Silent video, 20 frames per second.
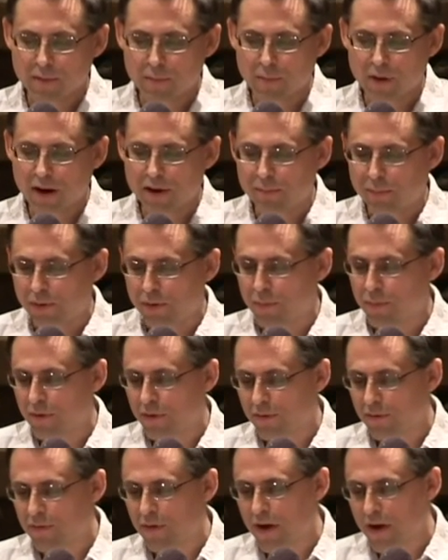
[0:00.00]
Brad Plumer
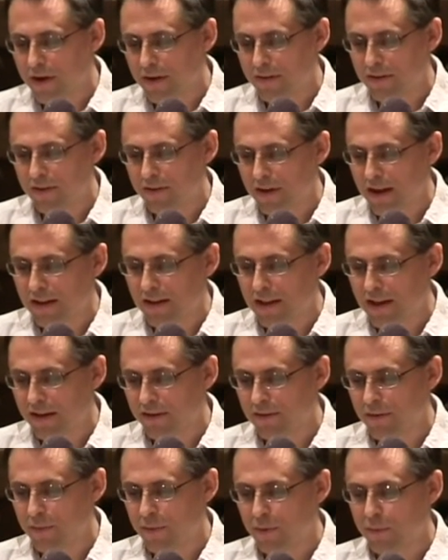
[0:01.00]
of Vox has
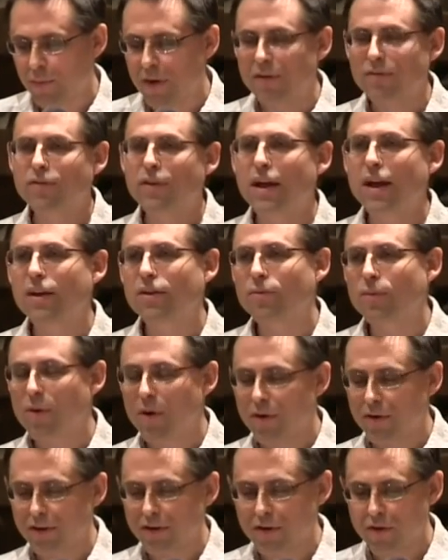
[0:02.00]
outlined some of the red flags we
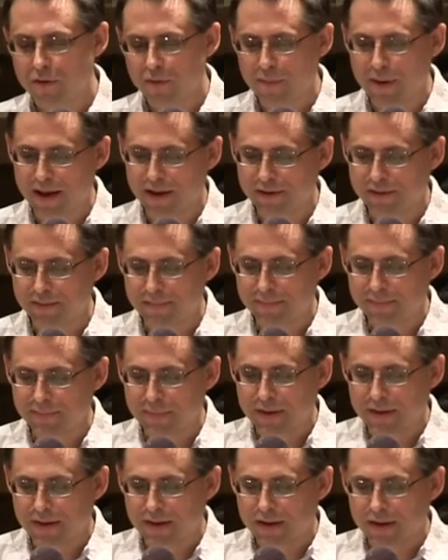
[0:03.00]
already know about.
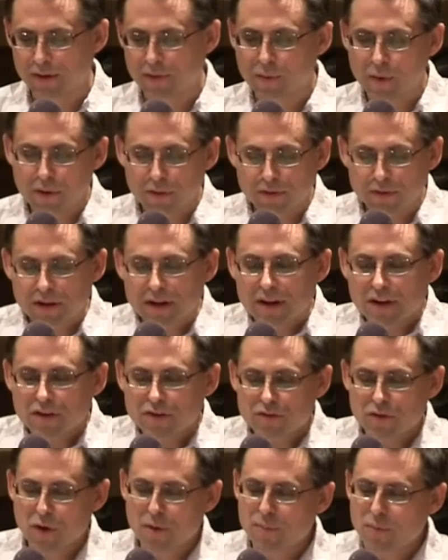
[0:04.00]
Quote,
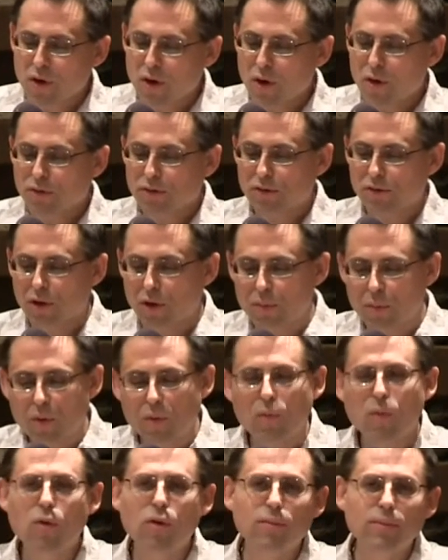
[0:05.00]
Trump called
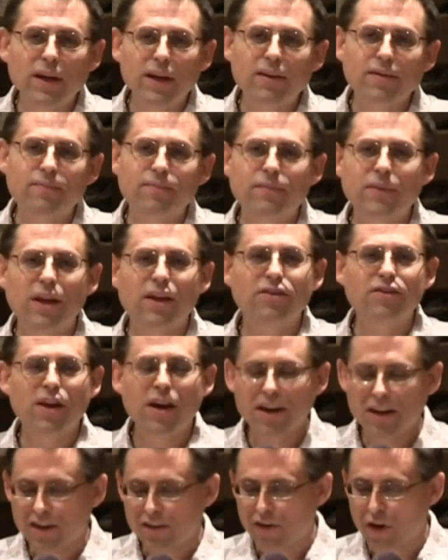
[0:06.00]
global warming a
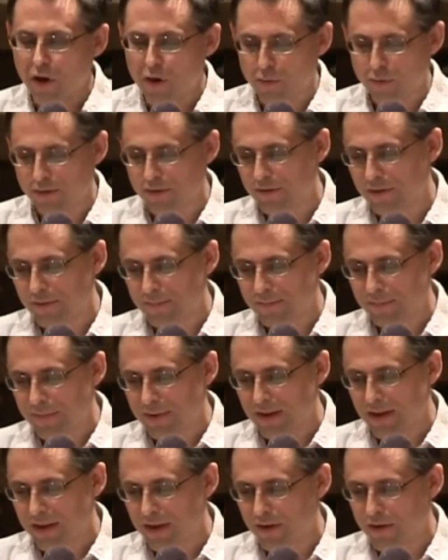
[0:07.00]
Chinese hoax.
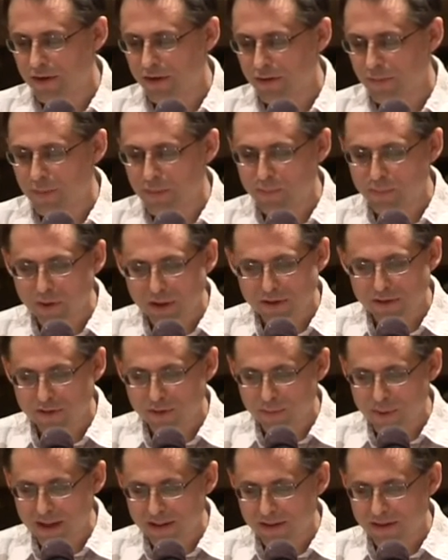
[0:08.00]
He couldn't have been
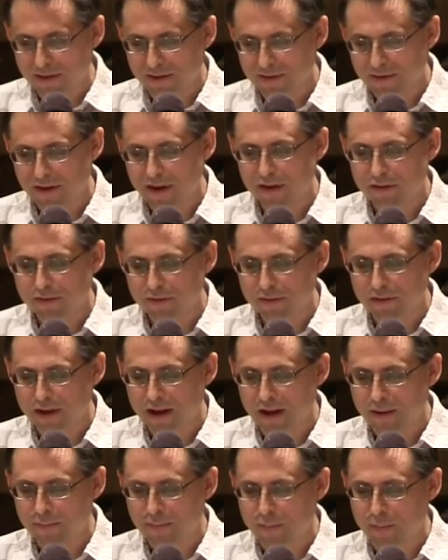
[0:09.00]
blunter about this. He also
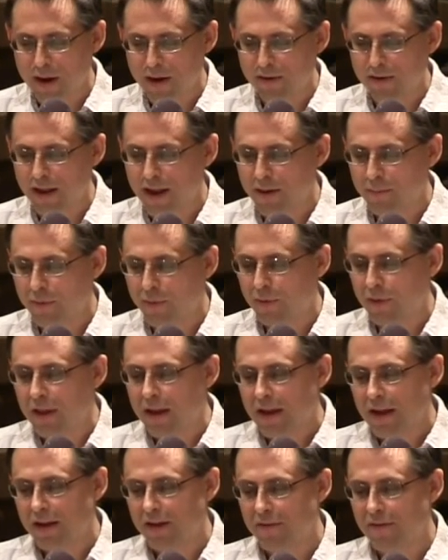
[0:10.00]
tapped Myron Ebell,
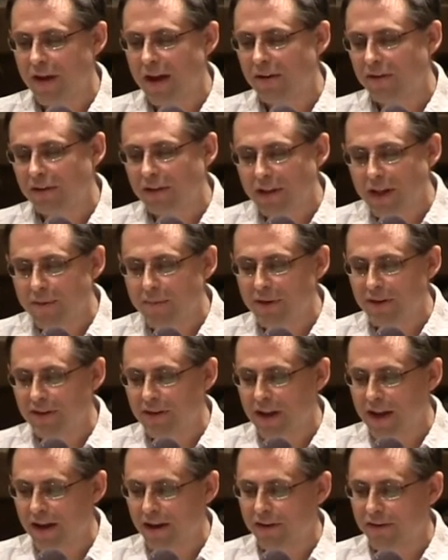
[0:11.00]
an avowed climate
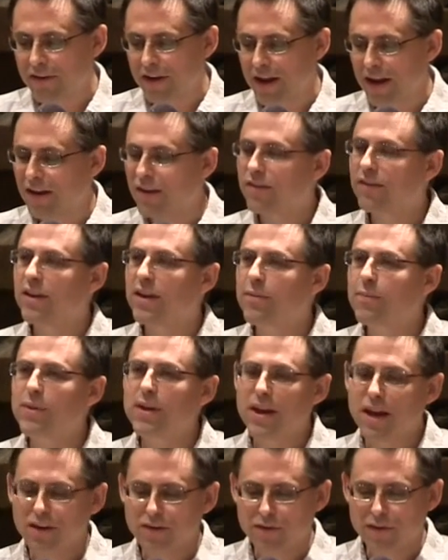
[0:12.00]
denier, to head his
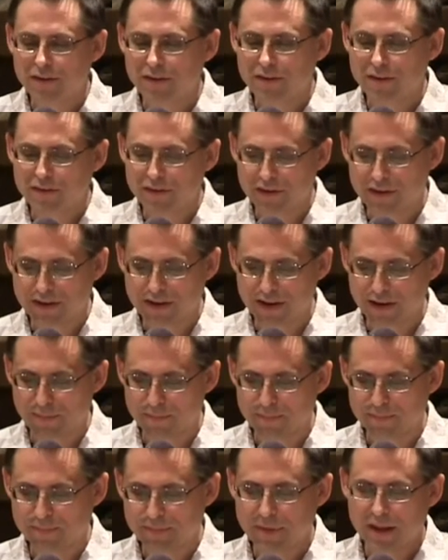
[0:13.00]
EPA transition
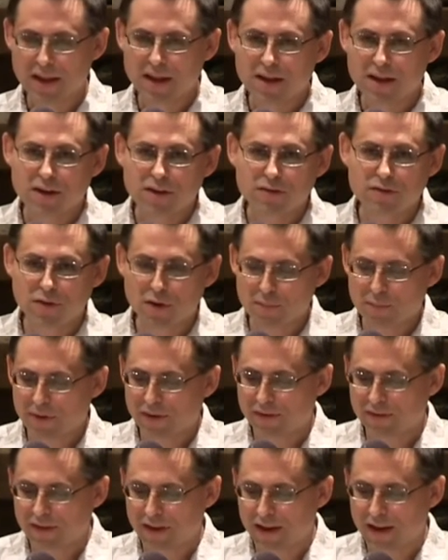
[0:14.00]
team. Trump
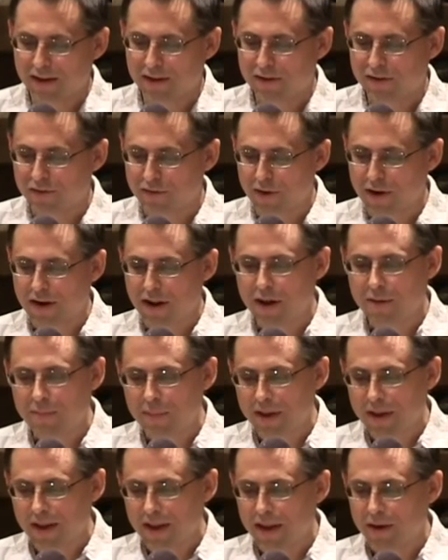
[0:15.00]
has said straight
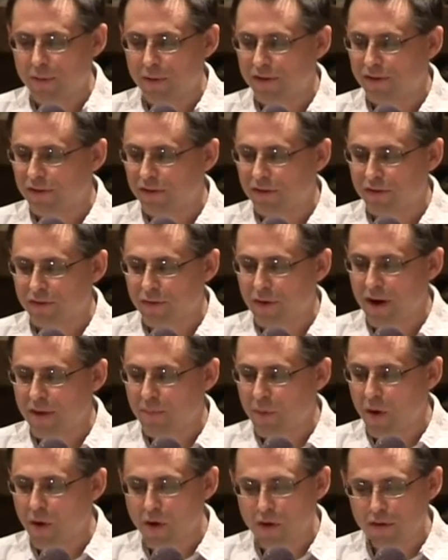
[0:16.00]
up he wants to
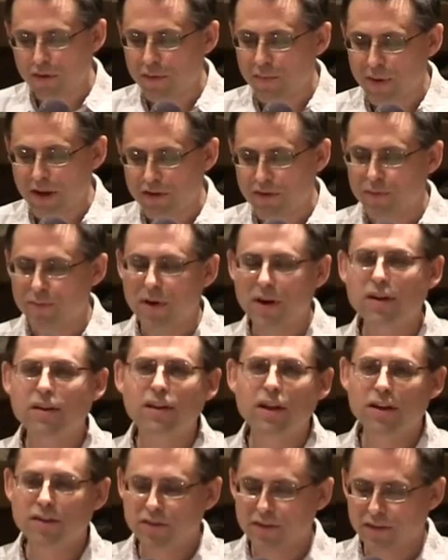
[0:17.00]
scrap all the major
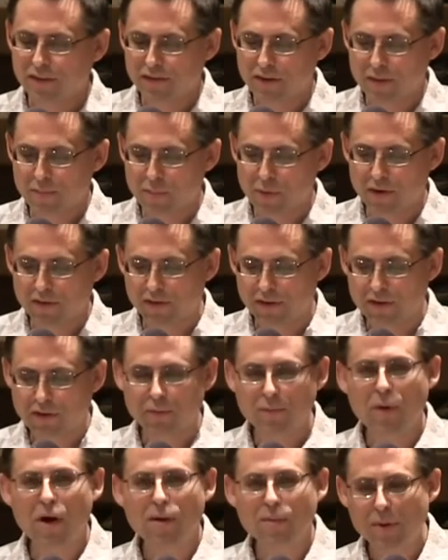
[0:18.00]
regulations that
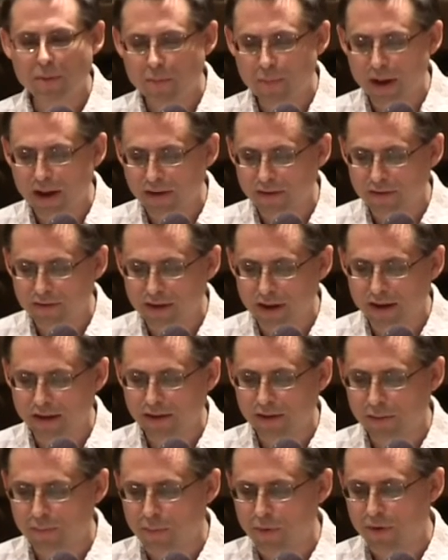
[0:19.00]
President Obama
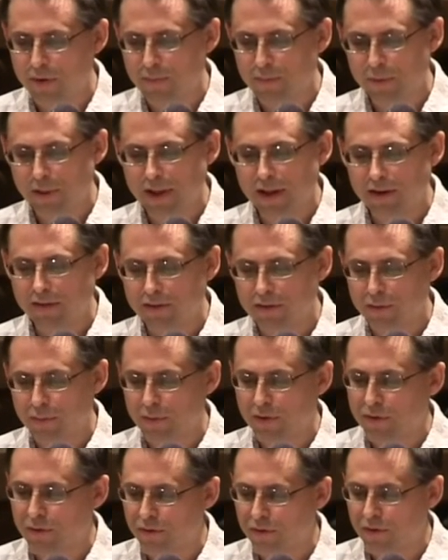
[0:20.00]
painstakingly put in place to
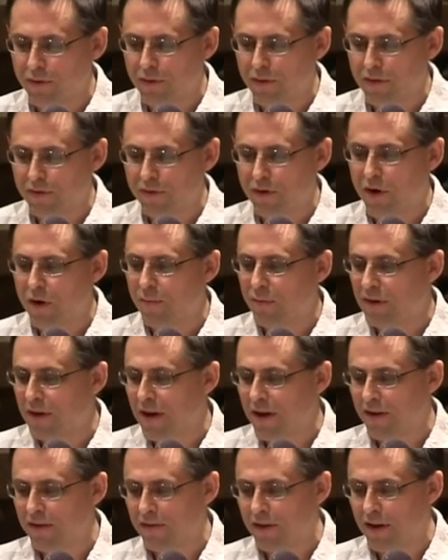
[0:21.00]
reduce U.S. carbon
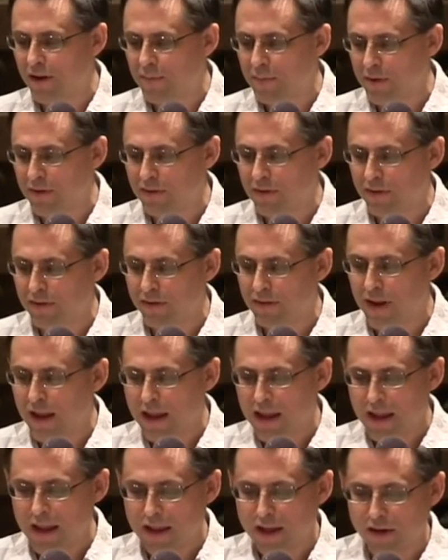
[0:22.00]
dioxide emissions,
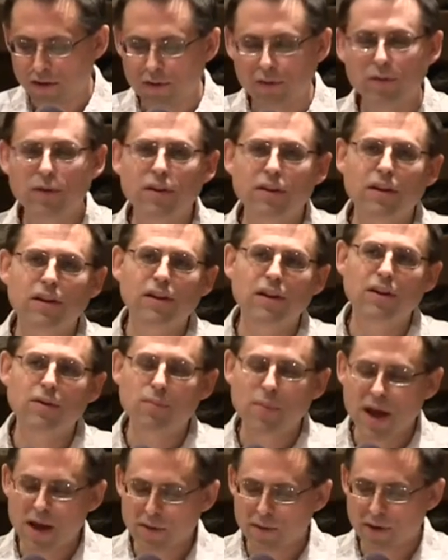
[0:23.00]
including the
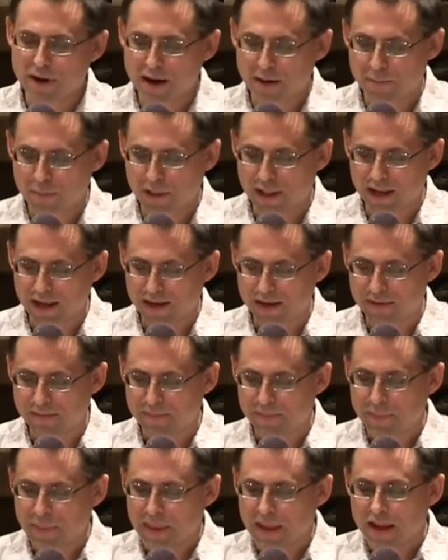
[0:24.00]
Clean Power Plan.
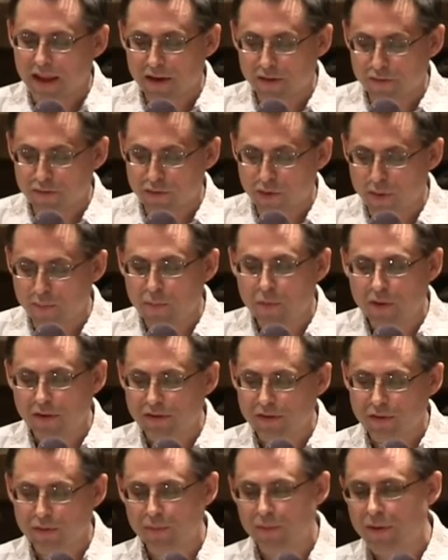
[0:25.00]
If Trump
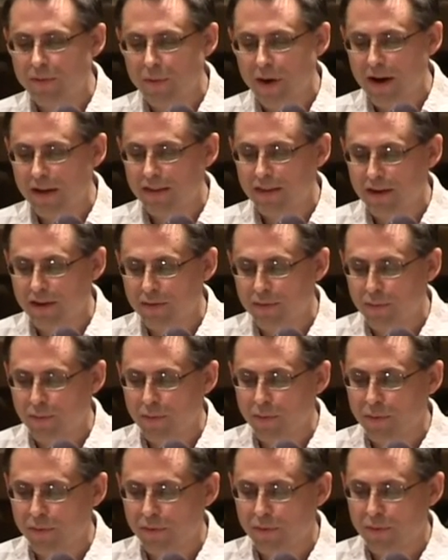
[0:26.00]
wants to rewrite these
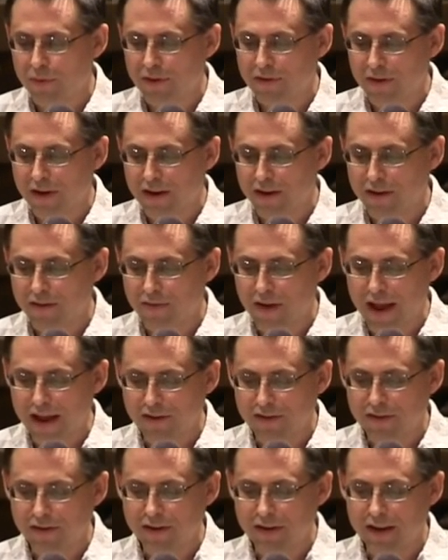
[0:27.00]
rules through executive
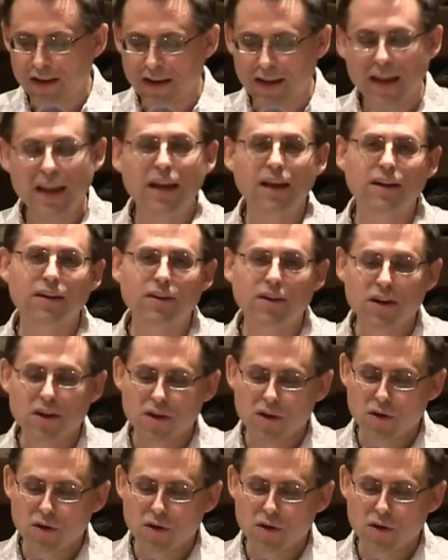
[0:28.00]
action, he can.